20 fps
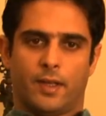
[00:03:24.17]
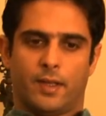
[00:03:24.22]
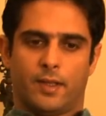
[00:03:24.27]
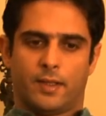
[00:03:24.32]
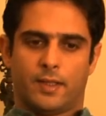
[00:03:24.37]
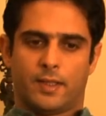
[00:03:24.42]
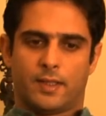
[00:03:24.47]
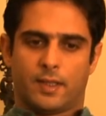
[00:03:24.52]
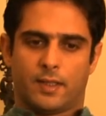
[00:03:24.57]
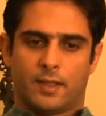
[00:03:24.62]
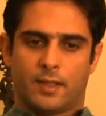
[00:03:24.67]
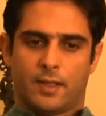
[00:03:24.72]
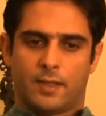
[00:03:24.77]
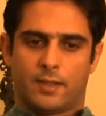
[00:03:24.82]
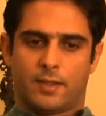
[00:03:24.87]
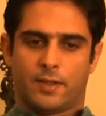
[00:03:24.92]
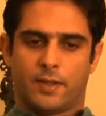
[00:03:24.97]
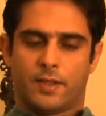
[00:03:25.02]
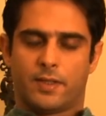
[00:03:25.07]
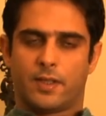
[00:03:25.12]
These,
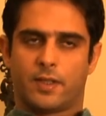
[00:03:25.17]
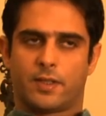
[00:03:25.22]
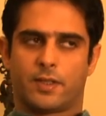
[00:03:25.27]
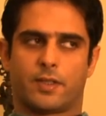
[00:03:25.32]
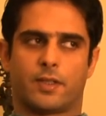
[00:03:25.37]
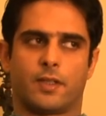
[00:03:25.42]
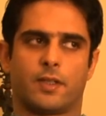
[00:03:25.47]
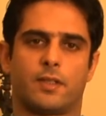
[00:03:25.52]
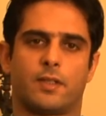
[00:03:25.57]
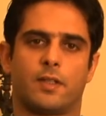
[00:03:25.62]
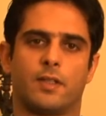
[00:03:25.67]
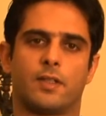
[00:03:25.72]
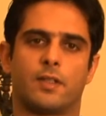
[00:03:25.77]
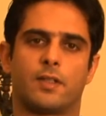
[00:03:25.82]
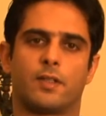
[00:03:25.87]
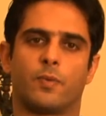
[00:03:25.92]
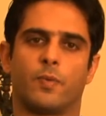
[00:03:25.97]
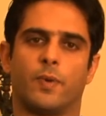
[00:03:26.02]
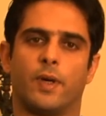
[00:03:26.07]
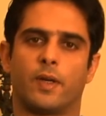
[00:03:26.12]
these research
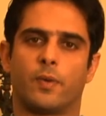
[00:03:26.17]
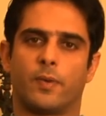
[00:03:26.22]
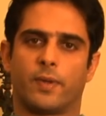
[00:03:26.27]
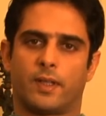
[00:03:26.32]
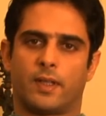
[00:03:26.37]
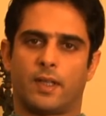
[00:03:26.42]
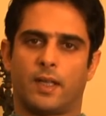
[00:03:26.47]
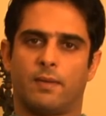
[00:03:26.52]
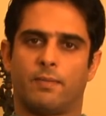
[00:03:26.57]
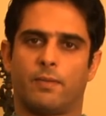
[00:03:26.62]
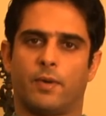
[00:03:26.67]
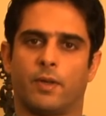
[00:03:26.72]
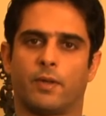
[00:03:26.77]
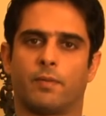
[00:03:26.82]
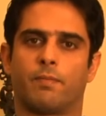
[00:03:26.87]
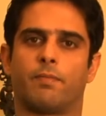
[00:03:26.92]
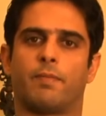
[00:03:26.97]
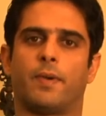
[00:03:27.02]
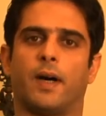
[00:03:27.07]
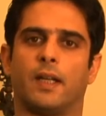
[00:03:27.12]
assistants work with them on
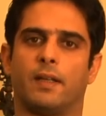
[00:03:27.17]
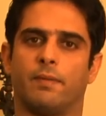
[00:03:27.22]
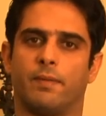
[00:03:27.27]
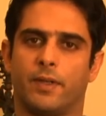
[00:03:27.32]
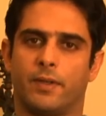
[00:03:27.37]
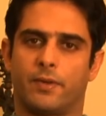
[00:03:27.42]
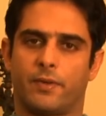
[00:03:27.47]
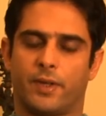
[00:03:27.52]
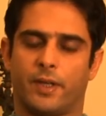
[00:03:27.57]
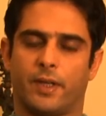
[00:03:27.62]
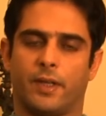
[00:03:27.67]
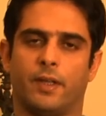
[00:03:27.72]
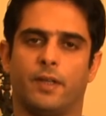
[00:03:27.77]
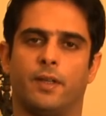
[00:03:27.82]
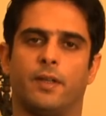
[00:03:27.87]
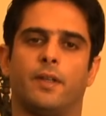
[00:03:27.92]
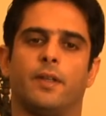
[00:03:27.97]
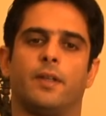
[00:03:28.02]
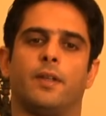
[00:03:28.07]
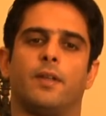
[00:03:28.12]
parliamentary
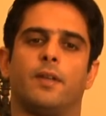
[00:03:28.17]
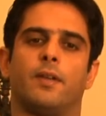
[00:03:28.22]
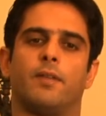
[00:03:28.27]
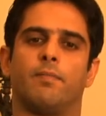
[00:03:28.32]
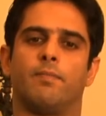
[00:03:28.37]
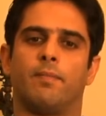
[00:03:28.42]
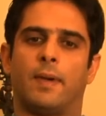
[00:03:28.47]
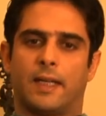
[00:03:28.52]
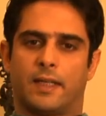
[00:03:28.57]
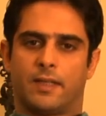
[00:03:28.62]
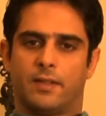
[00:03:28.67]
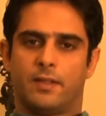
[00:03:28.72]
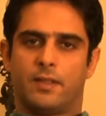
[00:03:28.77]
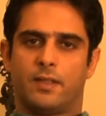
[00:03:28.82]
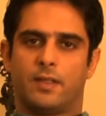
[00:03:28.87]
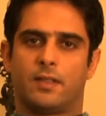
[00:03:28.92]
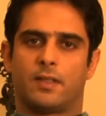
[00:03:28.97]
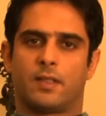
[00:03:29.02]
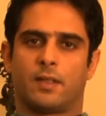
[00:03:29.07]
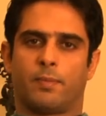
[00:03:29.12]
matters,
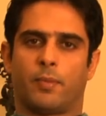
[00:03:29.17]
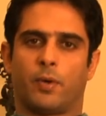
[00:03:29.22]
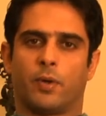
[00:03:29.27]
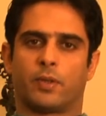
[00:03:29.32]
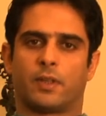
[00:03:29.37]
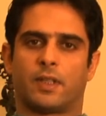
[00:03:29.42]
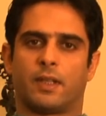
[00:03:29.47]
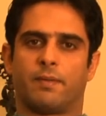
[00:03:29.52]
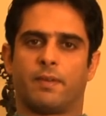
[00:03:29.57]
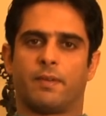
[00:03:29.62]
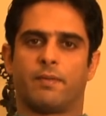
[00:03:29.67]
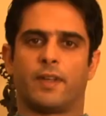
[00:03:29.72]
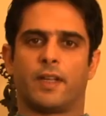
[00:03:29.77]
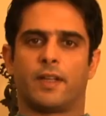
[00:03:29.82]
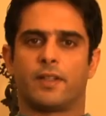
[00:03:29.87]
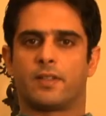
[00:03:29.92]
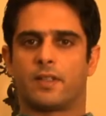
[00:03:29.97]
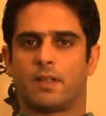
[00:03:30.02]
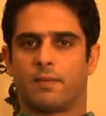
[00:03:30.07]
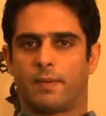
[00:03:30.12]
support them in
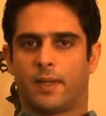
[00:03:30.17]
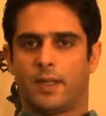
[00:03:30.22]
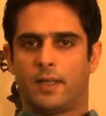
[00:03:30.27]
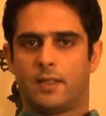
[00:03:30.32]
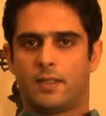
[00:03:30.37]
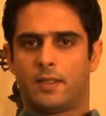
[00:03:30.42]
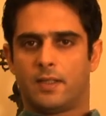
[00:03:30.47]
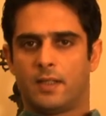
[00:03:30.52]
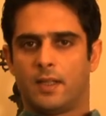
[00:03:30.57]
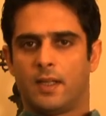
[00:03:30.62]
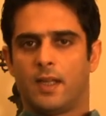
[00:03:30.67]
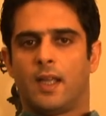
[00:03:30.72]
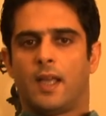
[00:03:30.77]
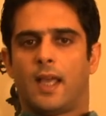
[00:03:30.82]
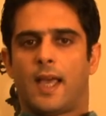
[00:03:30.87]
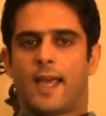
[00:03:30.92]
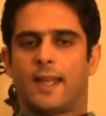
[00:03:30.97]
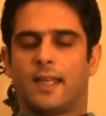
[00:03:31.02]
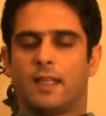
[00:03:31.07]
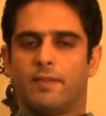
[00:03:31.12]
various debates,
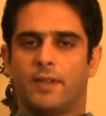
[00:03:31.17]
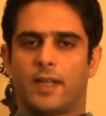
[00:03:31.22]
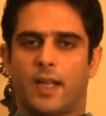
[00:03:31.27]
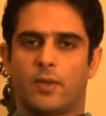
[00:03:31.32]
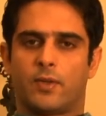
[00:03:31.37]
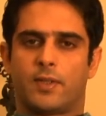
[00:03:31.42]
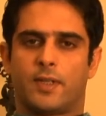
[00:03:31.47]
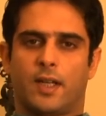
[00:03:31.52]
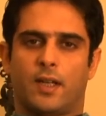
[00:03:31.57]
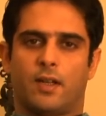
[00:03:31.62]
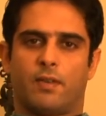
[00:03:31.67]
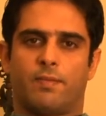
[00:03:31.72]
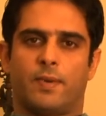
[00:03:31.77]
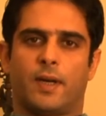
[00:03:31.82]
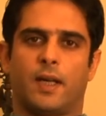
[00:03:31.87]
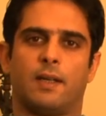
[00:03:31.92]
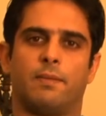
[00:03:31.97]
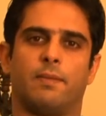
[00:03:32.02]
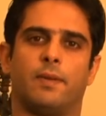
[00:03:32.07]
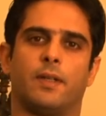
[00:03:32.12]
and even outside of
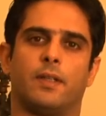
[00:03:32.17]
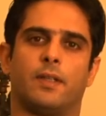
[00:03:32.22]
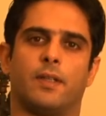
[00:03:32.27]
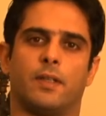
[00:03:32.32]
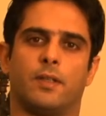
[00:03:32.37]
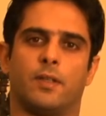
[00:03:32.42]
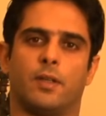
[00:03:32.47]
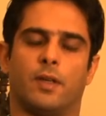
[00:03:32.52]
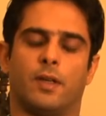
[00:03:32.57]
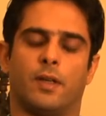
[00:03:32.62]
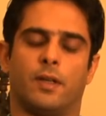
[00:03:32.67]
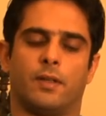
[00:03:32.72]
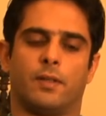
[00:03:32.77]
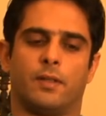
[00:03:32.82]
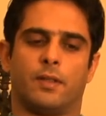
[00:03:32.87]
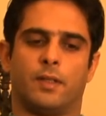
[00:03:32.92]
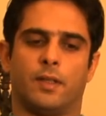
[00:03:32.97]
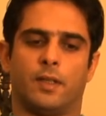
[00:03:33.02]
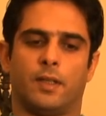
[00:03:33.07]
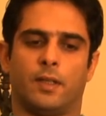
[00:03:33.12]
Parliament, the,
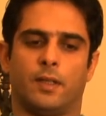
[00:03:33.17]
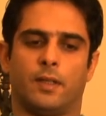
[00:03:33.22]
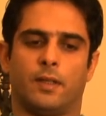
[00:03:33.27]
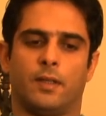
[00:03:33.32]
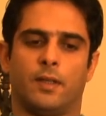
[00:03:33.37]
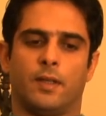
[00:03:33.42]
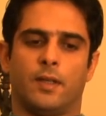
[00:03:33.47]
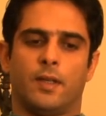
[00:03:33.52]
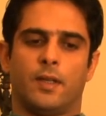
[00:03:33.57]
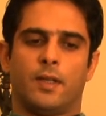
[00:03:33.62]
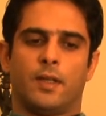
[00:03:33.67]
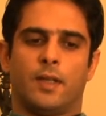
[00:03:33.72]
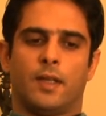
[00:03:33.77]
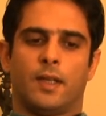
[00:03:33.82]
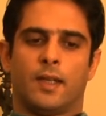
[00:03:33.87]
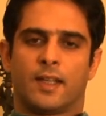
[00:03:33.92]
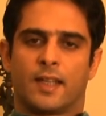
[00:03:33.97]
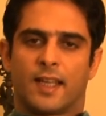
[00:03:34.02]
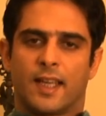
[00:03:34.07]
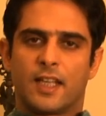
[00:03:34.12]
uh, the
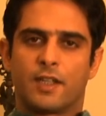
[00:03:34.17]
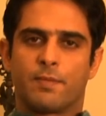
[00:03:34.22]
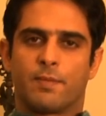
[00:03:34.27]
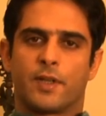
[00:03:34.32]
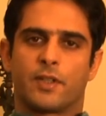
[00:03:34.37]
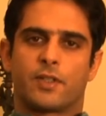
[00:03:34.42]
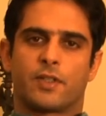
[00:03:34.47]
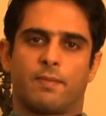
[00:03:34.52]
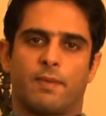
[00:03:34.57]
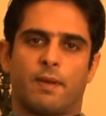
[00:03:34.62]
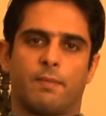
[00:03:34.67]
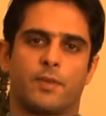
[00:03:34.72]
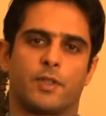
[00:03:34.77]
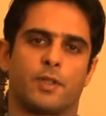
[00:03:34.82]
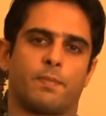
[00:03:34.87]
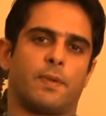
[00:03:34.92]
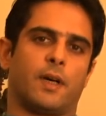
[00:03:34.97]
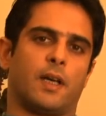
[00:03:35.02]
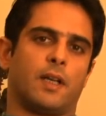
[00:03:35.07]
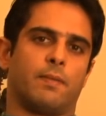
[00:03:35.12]
engagements of members
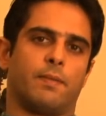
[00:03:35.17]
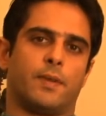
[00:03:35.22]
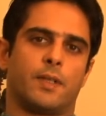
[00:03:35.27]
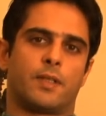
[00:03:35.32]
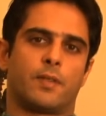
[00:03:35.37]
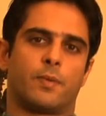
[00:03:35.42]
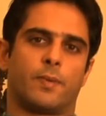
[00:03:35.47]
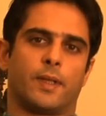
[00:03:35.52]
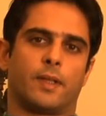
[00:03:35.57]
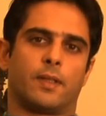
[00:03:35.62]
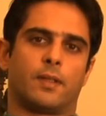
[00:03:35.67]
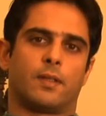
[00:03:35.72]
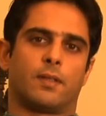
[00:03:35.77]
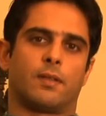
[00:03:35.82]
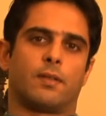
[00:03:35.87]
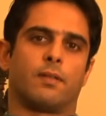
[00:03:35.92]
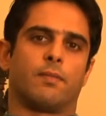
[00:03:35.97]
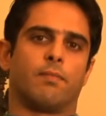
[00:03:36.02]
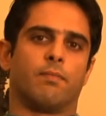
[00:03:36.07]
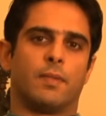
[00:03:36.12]
of parliaments
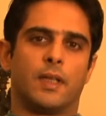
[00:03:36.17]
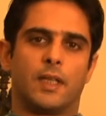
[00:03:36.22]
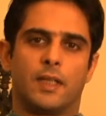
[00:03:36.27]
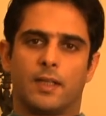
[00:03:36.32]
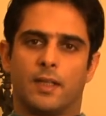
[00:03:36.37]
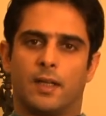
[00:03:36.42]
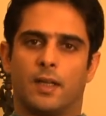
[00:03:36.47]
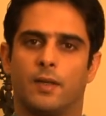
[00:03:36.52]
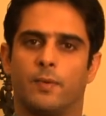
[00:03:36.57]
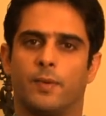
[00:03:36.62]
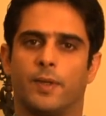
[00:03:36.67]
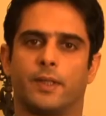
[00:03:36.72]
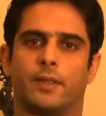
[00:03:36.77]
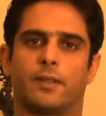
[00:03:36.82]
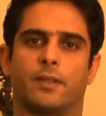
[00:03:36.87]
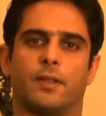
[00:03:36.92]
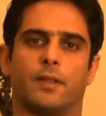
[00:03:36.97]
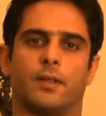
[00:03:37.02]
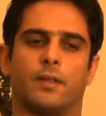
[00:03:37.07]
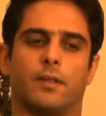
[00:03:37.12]
with media, with
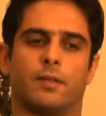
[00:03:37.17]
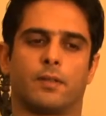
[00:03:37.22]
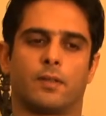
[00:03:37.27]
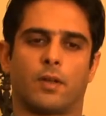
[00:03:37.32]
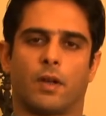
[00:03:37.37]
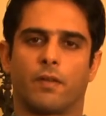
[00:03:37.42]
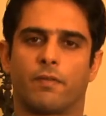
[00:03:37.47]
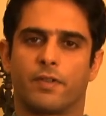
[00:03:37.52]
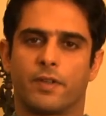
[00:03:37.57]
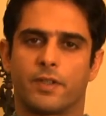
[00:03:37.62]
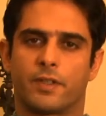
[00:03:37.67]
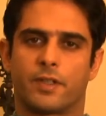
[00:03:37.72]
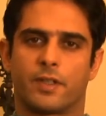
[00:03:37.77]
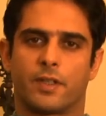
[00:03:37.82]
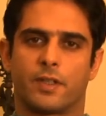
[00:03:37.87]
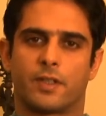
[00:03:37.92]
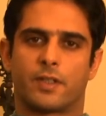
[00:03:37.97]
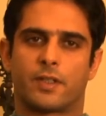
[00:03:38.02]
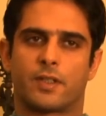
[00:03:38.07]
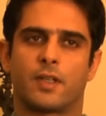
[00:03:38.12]
uh,
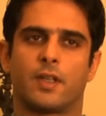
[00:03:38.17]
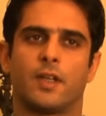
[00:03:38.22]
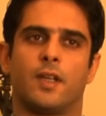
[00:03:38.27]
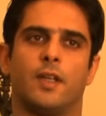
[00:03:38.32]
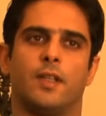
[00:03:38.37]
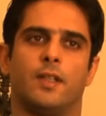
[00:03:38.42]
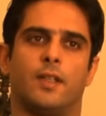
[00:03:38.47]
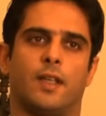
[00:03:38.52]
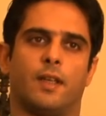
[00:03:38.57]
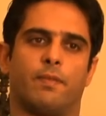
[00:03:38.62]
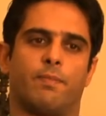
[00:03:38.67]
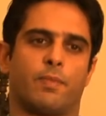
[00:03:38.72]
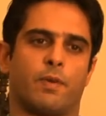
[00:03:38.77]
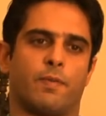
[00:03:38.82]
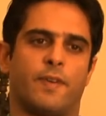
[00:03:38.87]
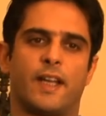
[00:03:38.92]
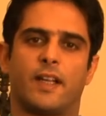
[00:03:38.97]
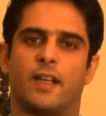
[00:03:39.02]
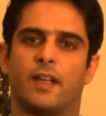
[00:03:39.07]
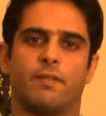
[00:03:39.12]
conferences, they have
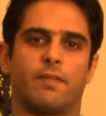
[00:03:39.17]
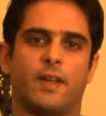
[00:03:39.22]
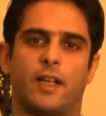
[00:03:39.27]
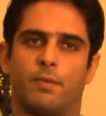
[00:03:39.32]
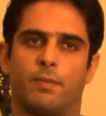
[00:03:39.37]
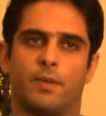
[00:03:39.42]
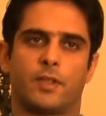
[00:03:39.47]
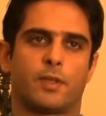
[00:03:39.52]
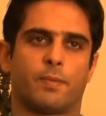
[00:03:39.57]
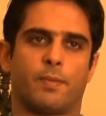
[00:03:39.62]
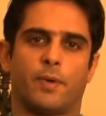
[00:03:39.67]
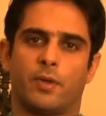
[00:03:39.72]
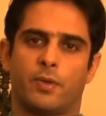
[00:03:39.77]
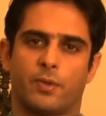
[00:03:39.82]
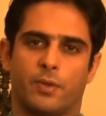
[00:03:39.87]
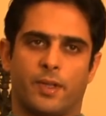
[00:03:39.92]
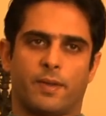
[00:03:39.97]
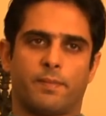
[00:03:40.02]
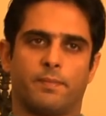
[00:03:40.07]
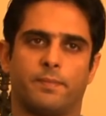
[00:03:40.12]
provided invaluable support
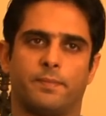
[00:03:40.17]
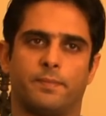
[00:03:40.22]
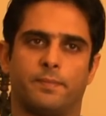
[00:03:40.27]
to them.